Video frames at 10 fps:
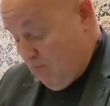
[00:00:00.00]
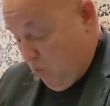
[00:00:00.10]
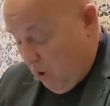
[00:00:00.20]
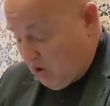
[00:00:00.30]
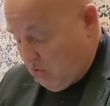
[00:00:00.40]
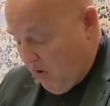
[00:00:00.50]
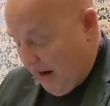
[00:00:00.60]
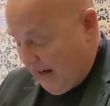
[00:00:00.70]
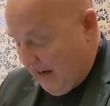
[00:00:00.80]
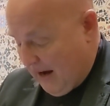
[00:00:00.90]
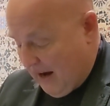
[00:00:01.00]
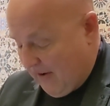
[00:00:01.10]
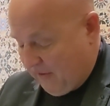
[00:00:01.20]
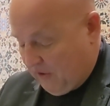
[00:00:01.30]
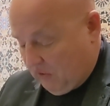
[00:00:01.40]
was right
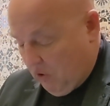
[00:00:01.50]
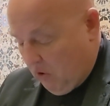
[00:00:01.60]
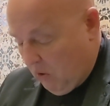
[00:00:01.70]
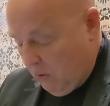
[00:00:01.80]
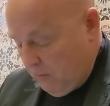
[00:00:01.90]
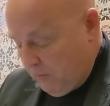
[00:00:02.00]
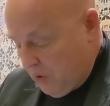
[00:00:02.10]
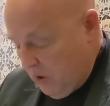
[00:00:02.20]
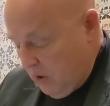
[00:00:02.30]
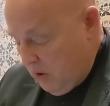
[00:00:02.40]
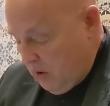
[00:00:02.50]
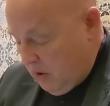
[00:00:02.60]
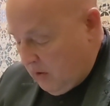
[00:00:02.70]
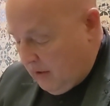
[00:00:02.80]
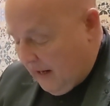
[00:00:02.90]
after all.
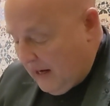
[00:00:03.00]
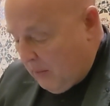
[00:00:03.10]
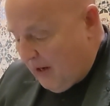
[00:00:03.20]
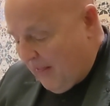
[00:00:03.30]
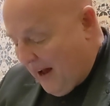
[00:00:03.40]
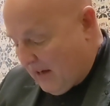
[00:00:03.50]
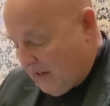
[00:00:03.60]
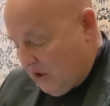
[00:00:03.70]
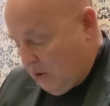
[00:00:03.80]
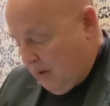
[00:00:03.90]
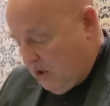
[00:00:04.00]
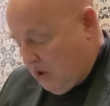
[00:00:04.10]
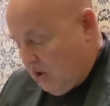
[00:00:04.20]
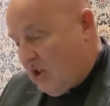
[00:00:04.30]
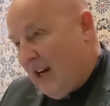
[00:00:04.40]
Did anyone in that
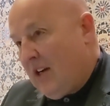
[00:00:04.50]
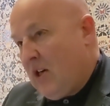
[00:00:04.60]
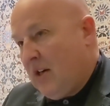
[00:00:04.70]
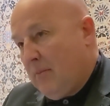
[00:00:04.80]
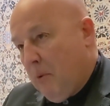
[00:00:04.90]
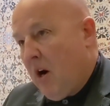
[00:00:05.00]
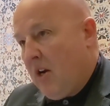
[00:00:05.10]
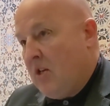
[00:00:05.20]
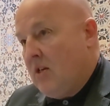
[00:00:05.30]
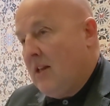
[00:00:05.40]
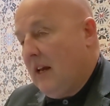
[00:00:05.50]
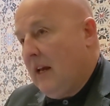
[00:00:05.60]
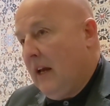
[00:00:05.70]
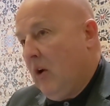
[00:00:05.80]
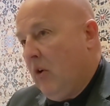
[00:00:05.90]
situation change Martin's
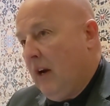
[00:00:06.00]
thinking on